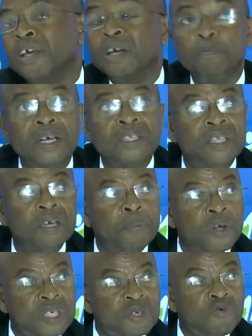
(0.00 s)
But the
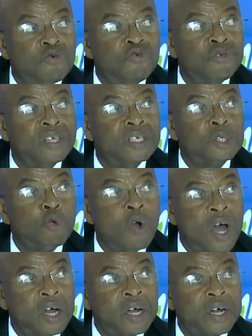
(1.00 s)
boys who do this work